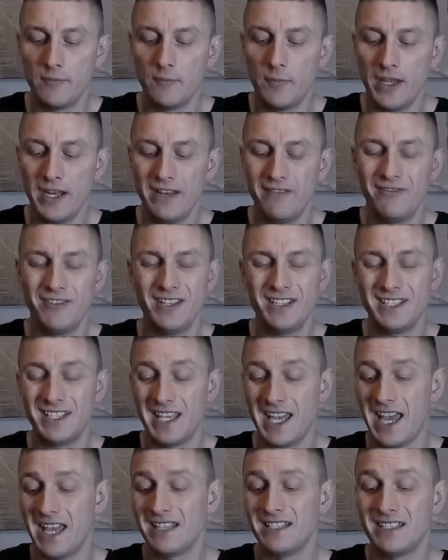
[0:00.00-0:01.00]
benefits
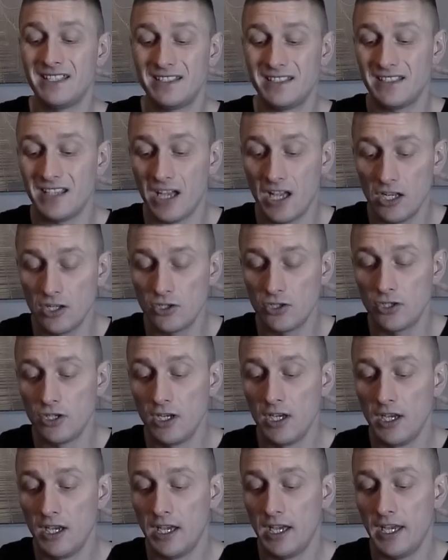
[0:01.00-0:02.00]
as such,
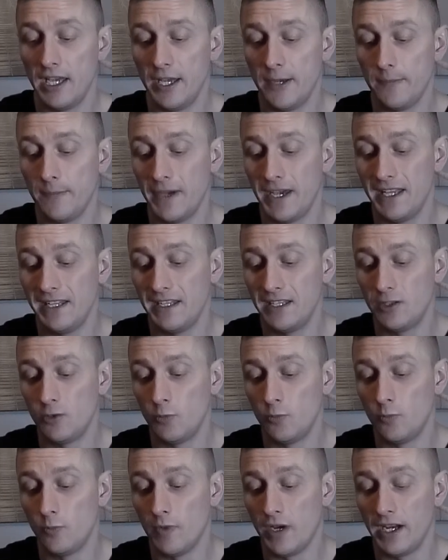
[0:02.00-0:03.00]
and it
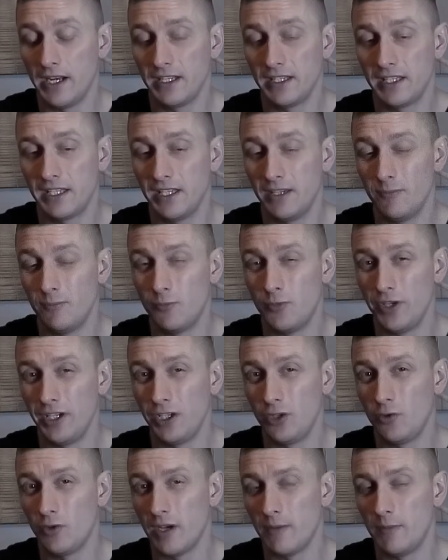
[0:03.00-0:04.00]
might bring
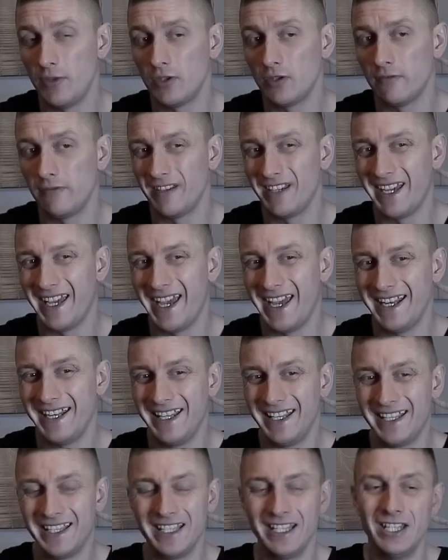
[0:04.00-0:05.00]
you a bit of a
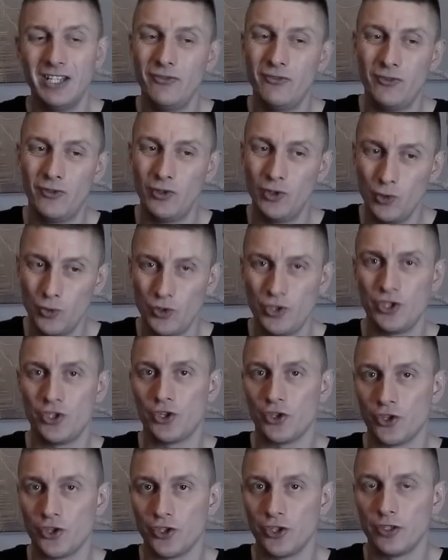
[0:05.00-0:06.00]
headache in the
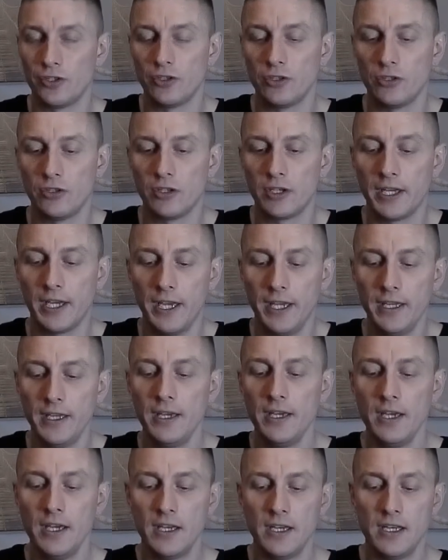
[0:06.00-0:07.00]
future. Okay,
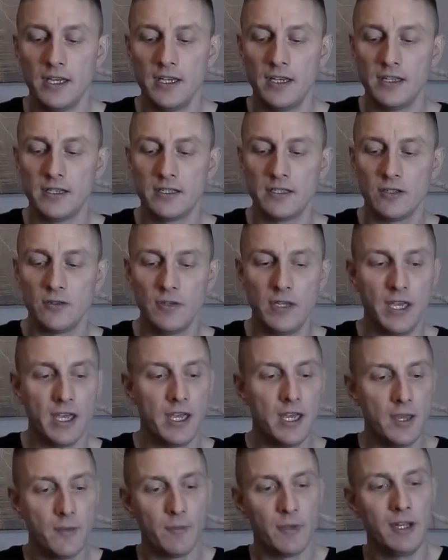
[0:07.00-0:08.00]
so yeah,
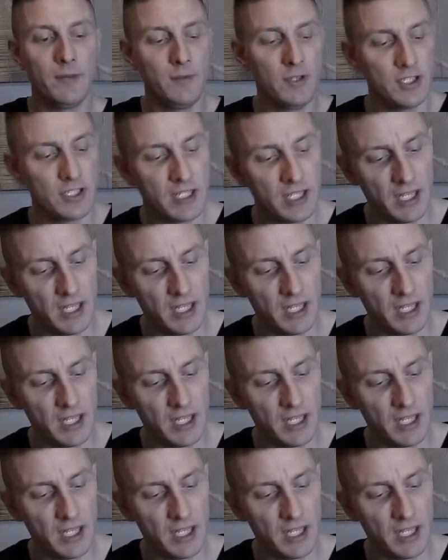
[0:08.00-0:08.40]
but let me just